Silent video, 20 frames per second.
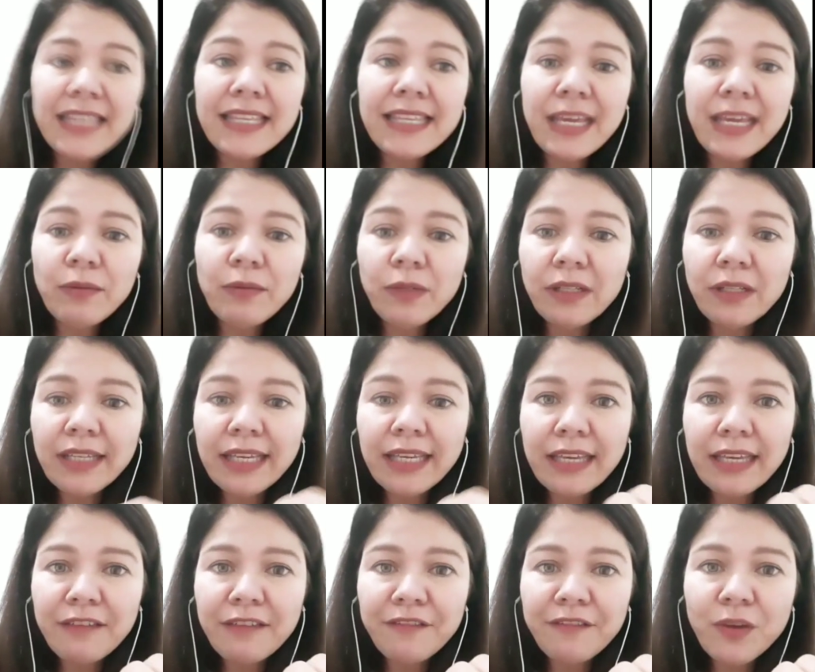they will
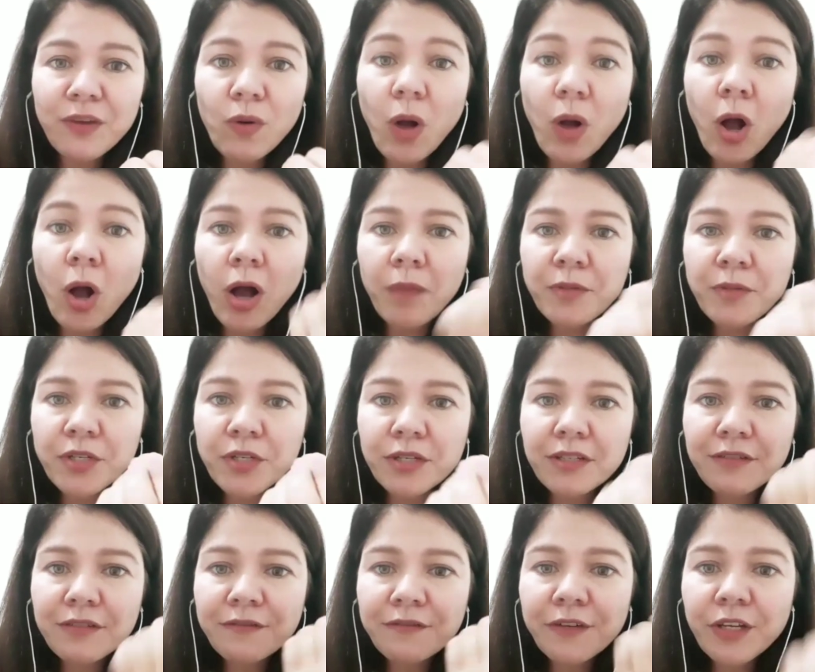give you
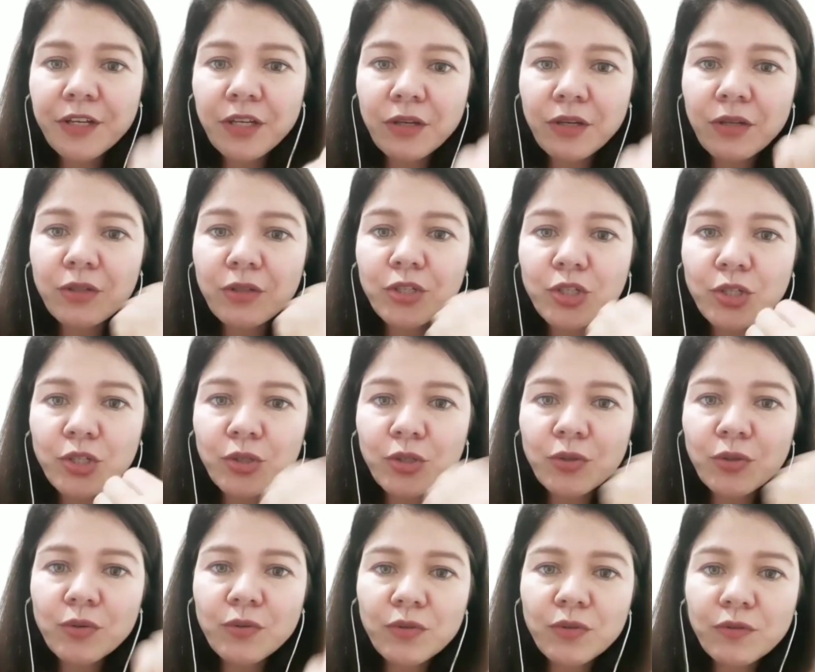options for you to
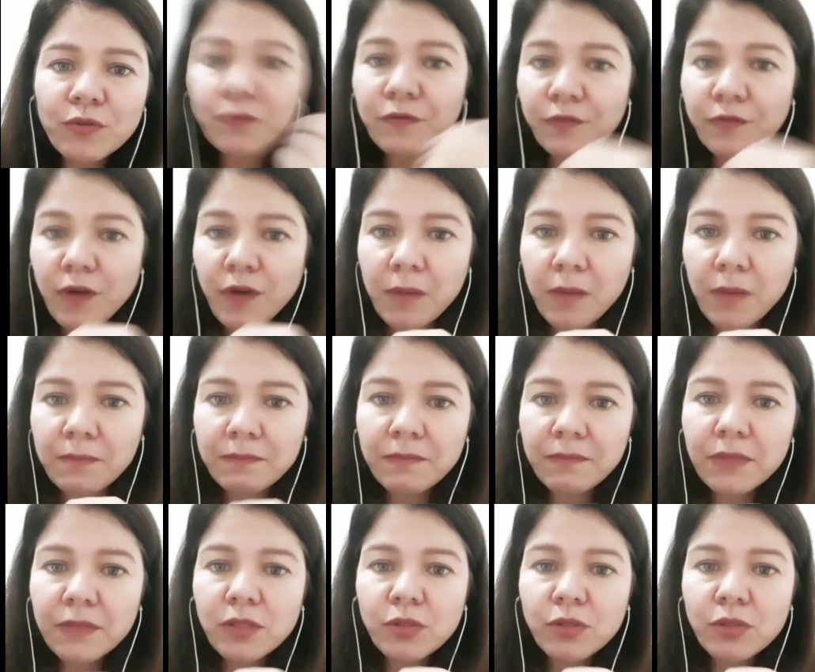choose from.